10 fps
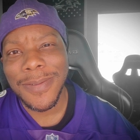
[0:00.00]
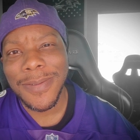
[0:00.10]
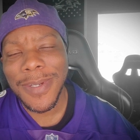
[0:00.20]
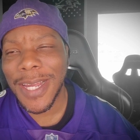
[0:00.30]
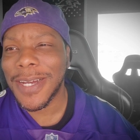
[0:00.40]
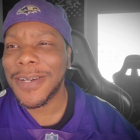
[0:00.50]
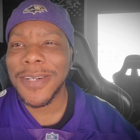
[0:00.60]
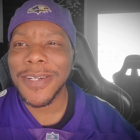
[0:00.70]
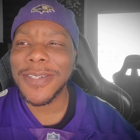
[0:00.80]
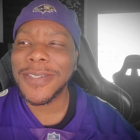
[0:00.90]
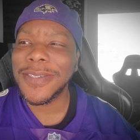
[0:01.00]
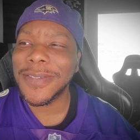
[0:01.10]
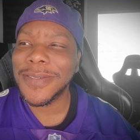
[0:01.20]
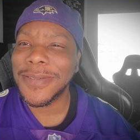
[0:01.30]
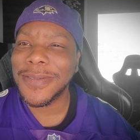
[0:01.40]
Cowgirls.
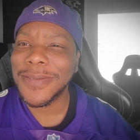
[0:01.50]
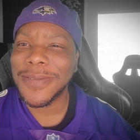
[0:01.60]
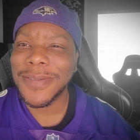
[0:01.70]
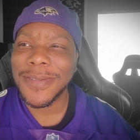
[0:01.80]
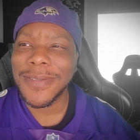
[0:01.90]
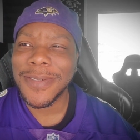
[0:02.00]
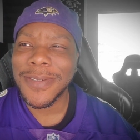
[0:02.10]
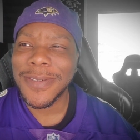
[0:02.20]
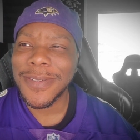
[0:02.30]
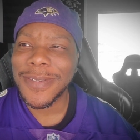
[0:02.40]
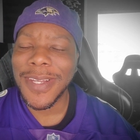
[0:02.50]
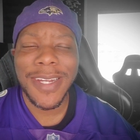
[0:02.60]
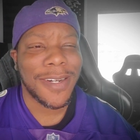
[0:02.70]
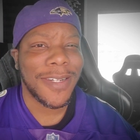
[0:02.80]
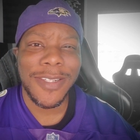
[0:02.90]
They
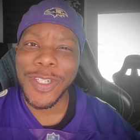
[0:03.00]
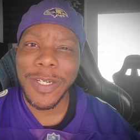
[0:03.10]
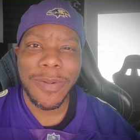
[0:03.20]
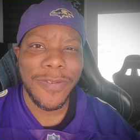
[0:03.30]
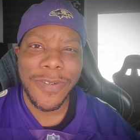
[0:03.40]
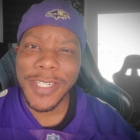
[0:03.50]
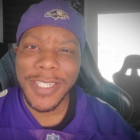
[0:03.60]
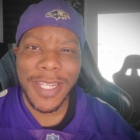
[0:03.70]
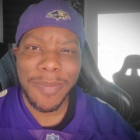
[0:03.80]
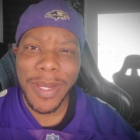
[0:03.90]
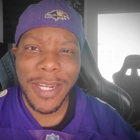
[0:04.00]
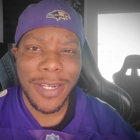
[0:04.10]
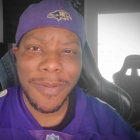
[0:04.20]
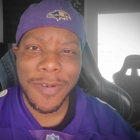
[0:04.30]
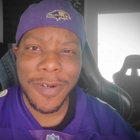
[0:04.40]
are in trouble for us. They back
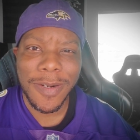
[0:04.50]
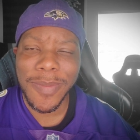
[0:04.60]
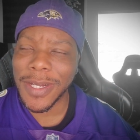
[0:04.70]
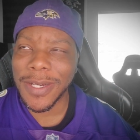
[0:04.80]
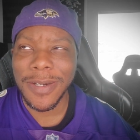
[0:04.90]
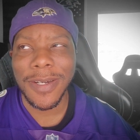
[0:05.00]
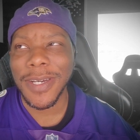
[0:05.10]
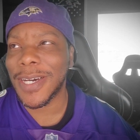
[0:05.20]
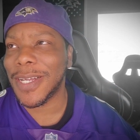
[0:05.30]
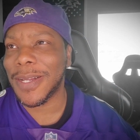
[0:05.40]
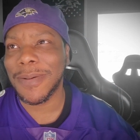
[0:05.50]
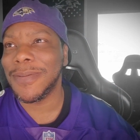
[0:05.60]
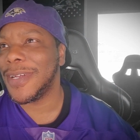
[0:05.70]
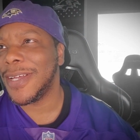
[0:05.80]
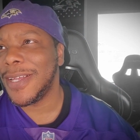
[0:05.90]
up quarterback. Oh God.
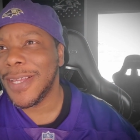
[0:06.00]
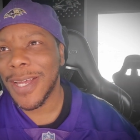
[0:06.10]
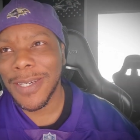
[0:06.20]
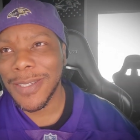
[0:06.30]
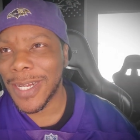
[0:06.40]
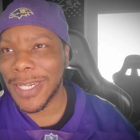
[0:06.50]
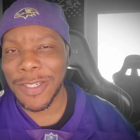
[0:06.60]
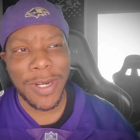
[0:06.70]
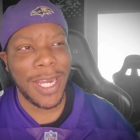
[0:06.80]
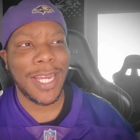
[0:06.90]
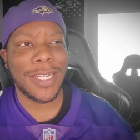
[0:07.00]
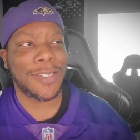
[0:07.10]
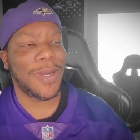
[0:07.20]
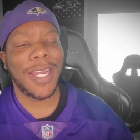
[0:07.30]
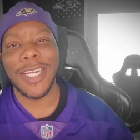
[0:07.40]
I was like trash,
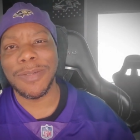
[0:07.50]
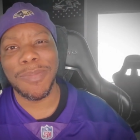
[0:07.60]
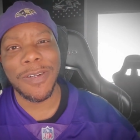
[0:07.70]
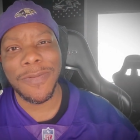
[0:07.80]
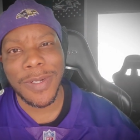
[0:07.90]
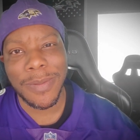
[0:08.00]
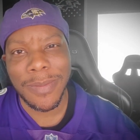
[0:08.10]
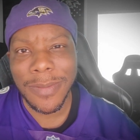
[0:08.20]
trash, both of them.